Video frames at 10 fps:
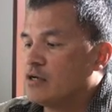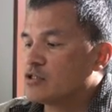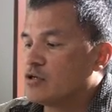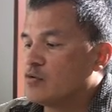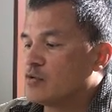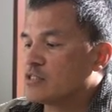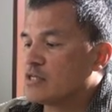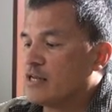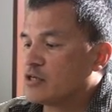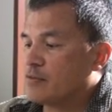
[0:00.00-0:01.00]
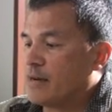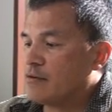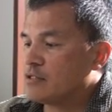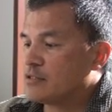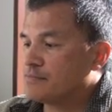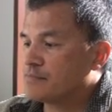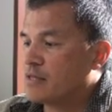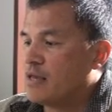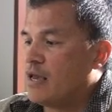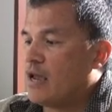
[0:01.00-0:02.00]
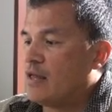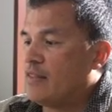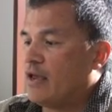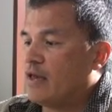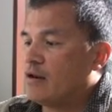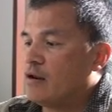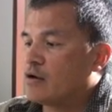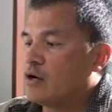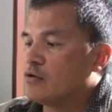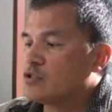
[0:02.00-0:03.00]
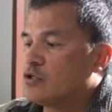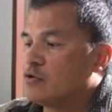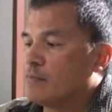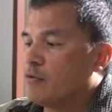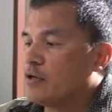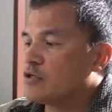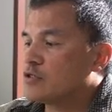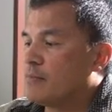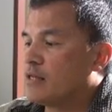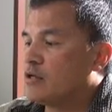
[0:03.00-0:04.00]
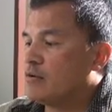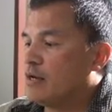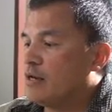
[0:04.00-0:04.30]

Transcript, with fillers: So you would select your mouse, and then go to the pointers menu,